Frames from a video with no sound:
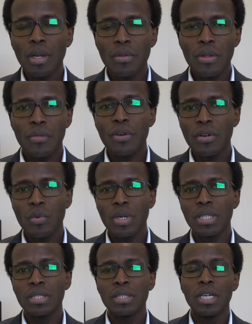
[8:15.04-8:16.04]
The third
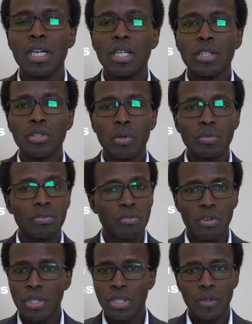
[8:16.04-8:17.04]
one is don't
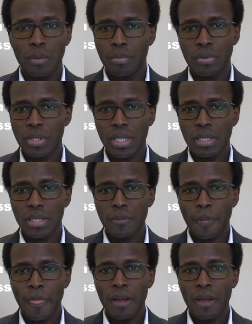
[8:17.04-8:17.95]
rush the process.